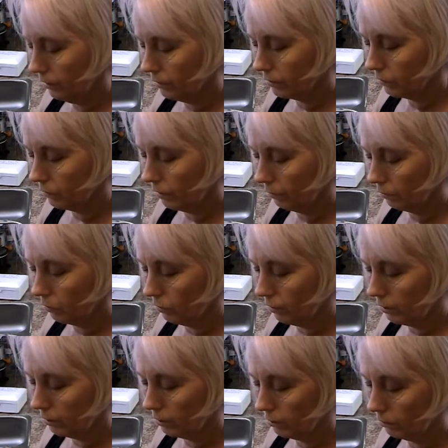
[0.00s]
So I'm
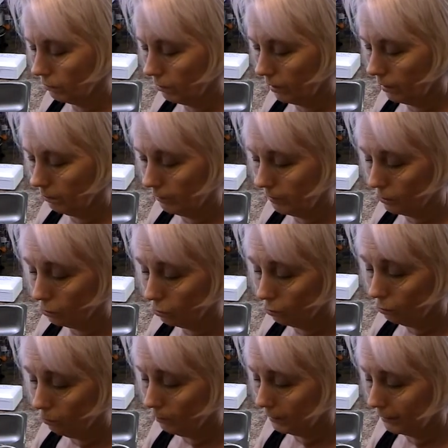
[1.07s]
going to grab a
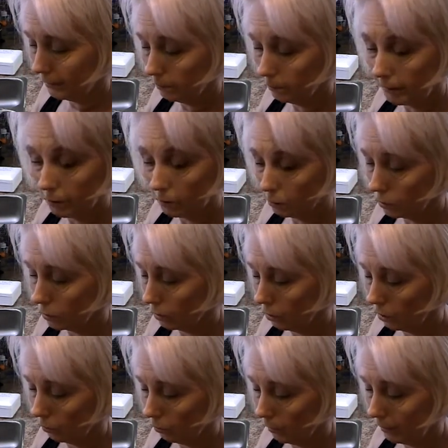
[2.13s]
scoop. A little bit goes a
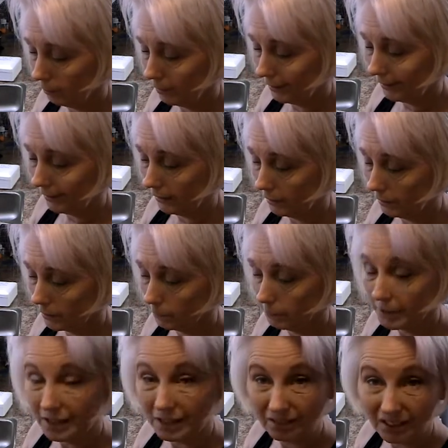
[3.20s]
long way, but I need a
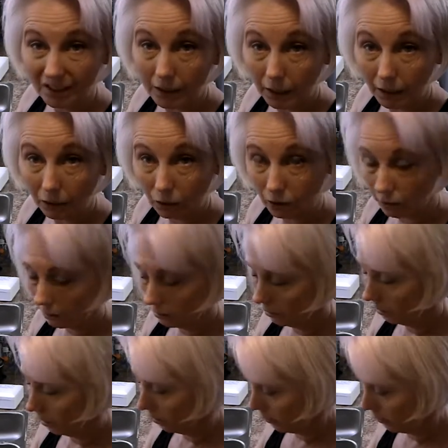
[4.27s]
specific color, all